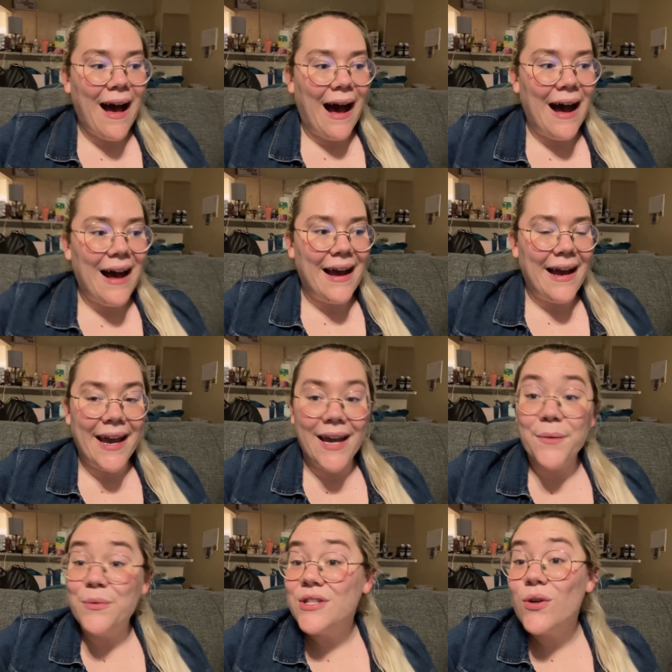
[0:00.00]
I
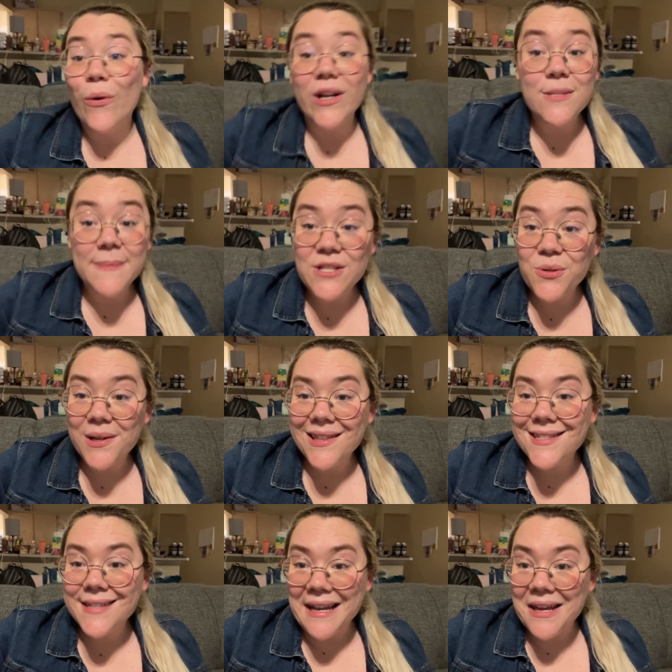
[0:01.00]
was going to be doing
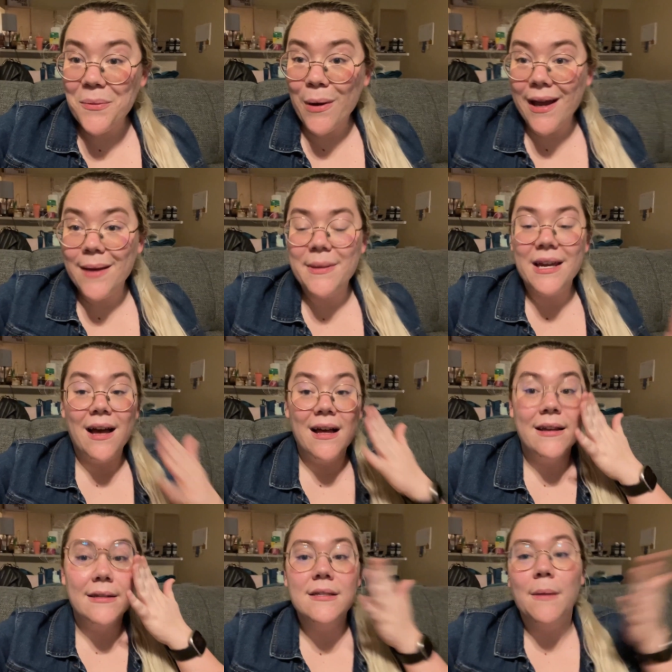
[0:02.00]
this anyway
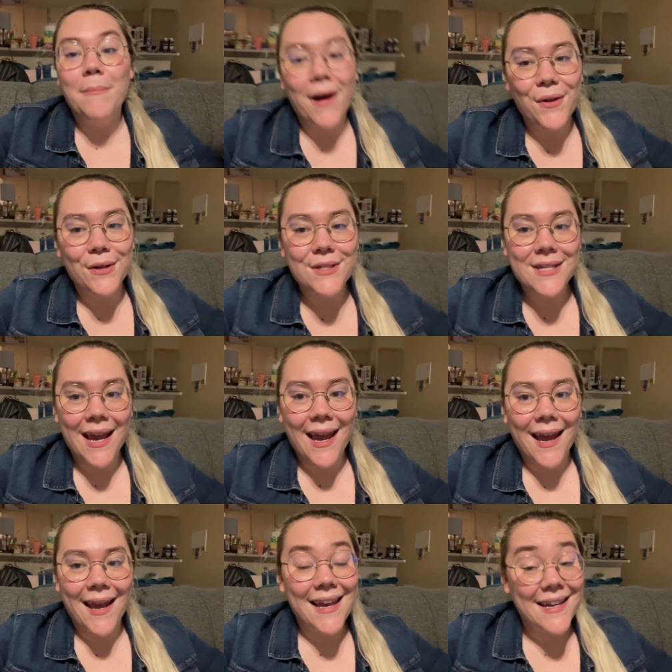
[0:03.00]
because Mother's
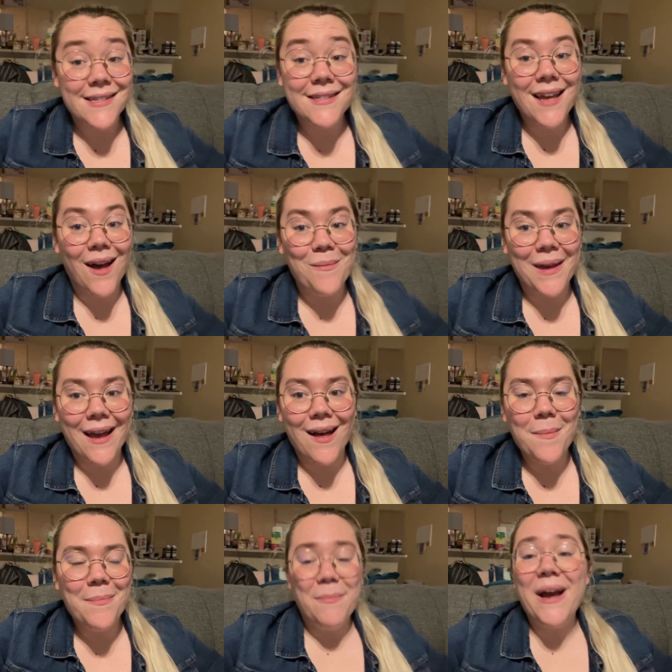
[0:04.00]
Day is coming
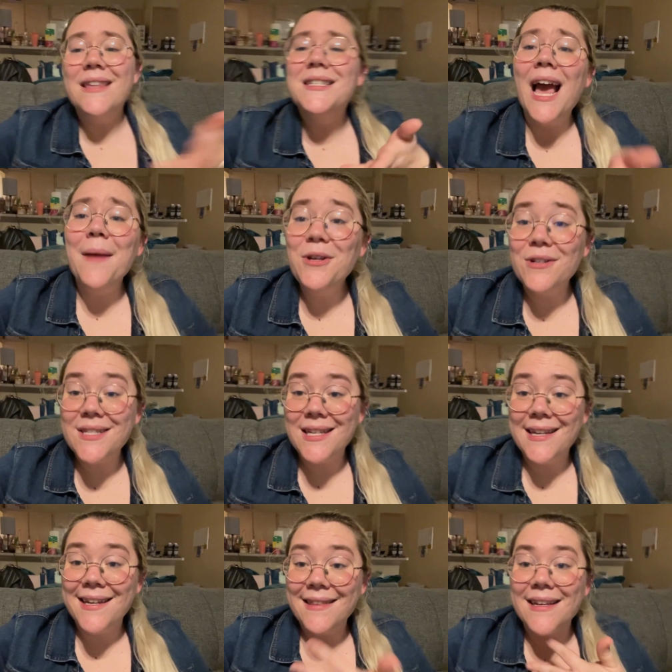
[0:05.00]
up. By the time you're
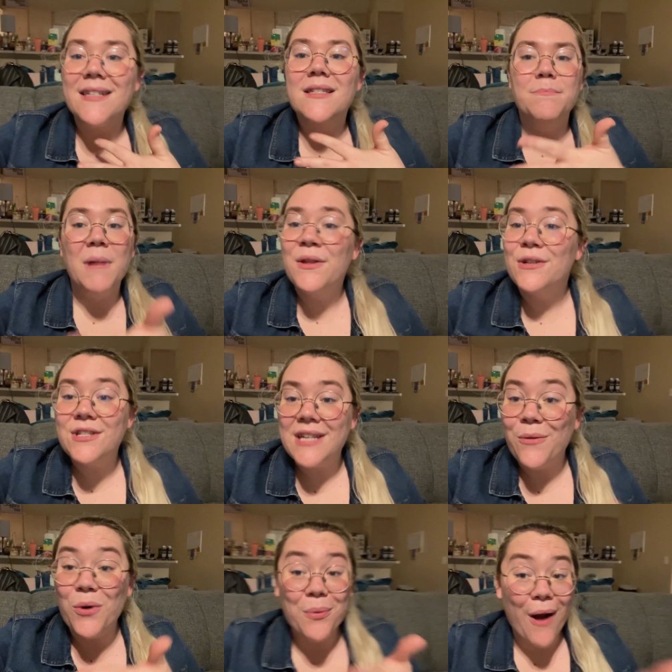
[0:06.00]
seeing this, Mother's Day
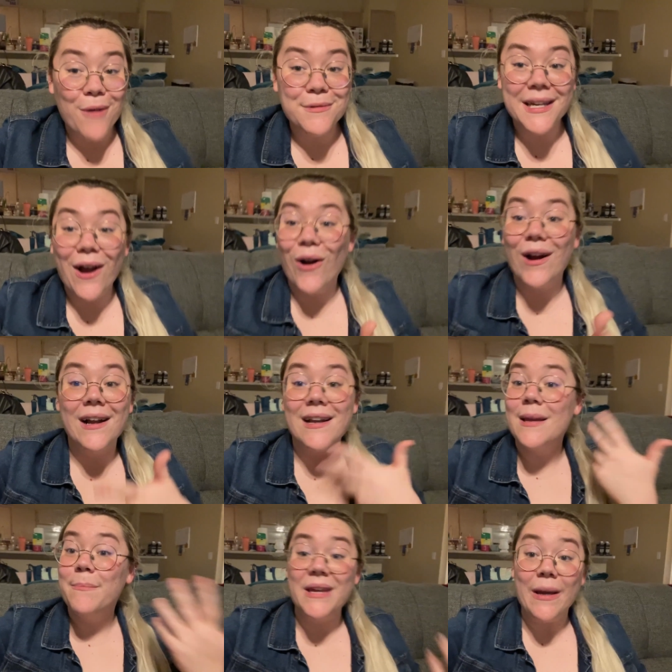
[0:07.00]
will probably
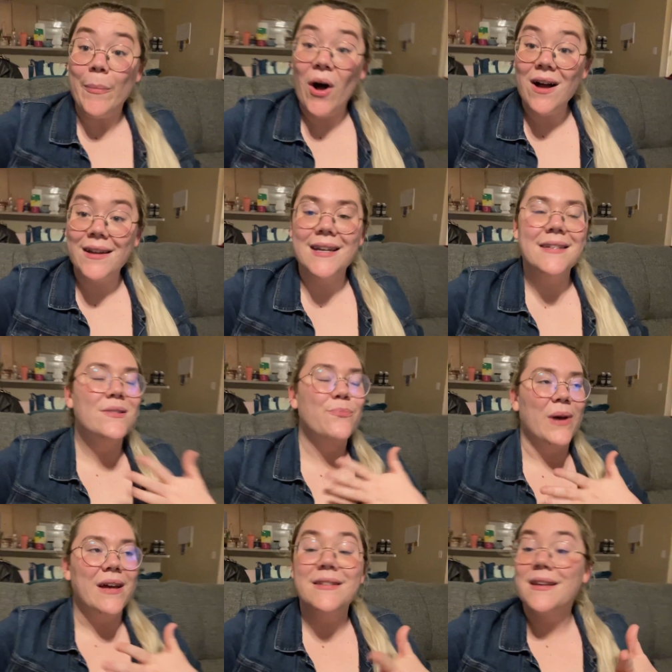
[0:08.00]
already be upon us, but